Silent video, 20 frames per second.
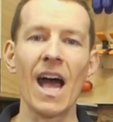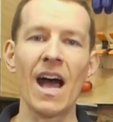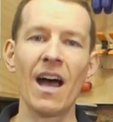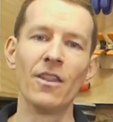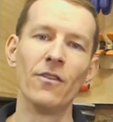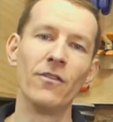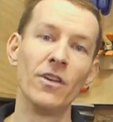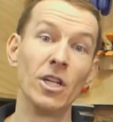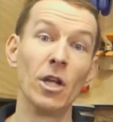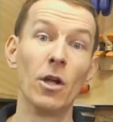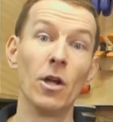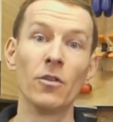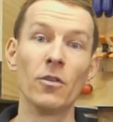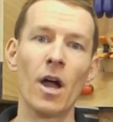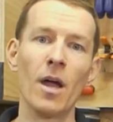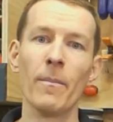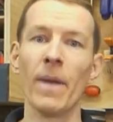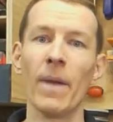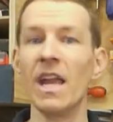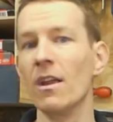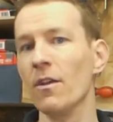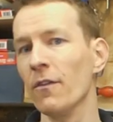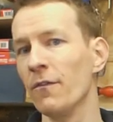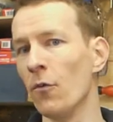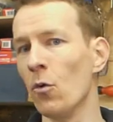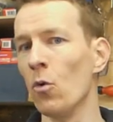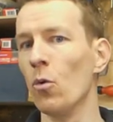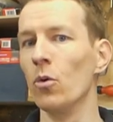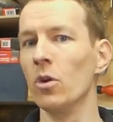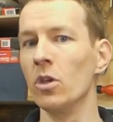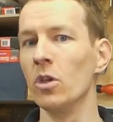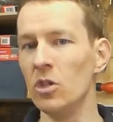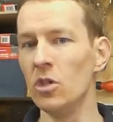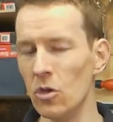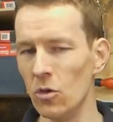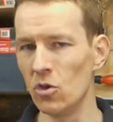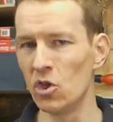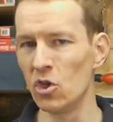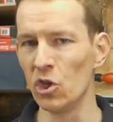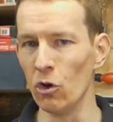are the videos I make for
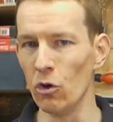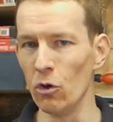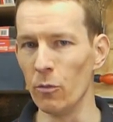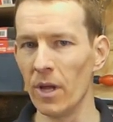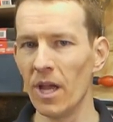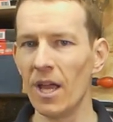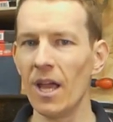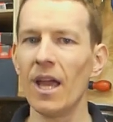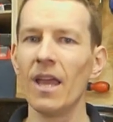YouTube.